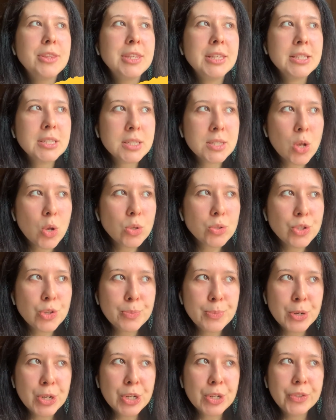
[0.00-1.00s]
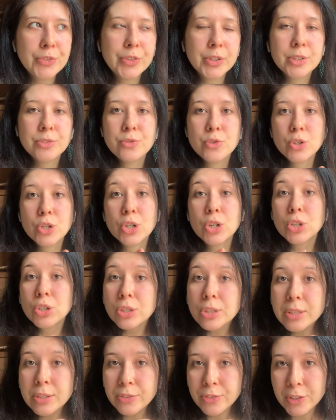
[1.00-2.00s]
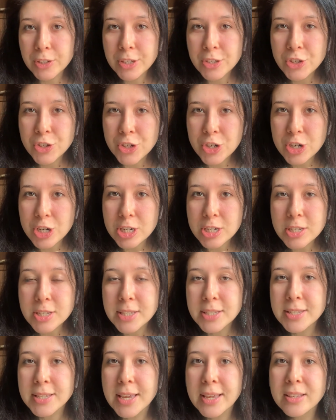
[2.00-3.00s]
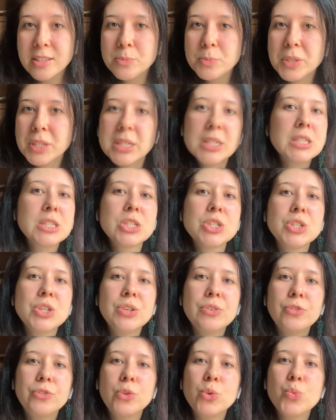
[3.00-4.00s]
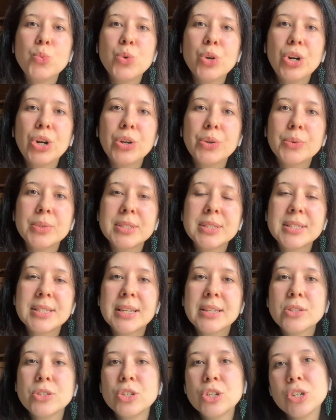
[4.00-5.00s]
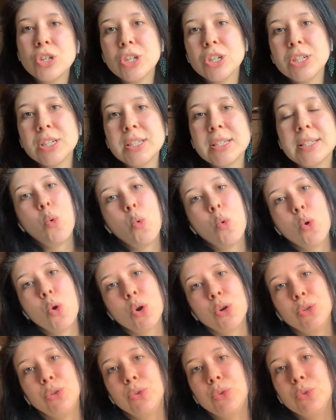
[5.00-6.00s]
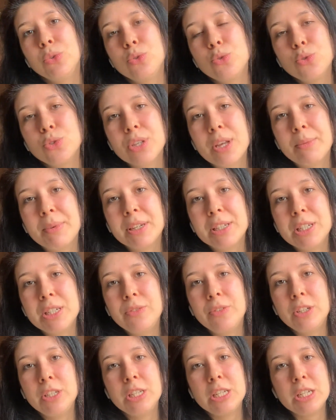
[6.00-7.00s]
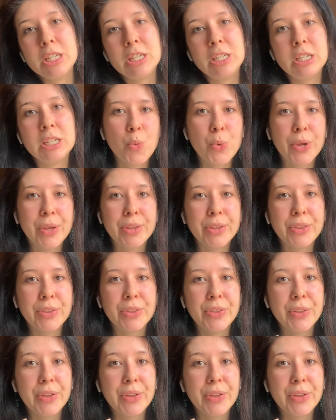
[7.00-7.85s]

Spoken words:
This is also perfect for early finishers, yes, because if you work with centers or you do some activity with